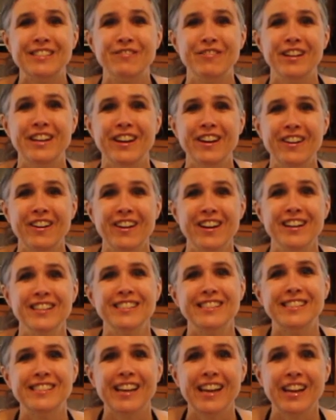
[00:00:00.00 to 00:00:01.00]
we are
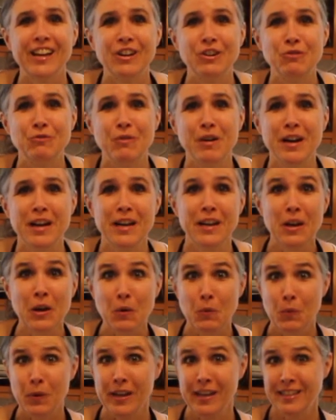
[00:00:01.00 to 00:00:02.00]
on Cycle 1,
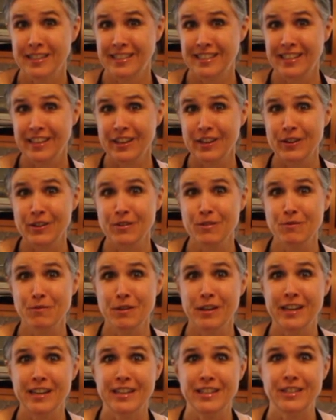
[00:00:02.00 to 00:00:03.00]
Week 2, and
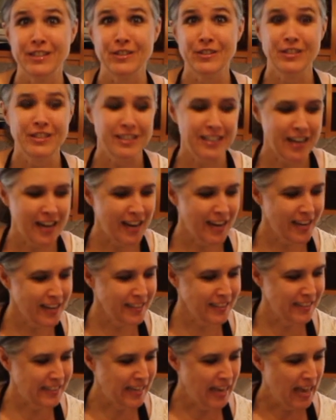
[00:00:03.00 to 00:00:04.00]
we're going to do
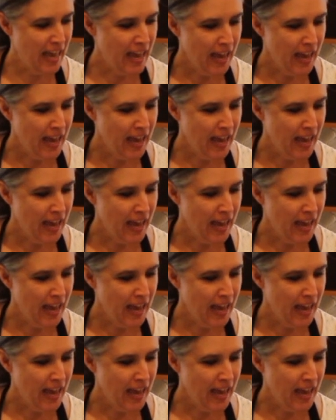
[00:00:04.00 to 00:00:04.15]
science.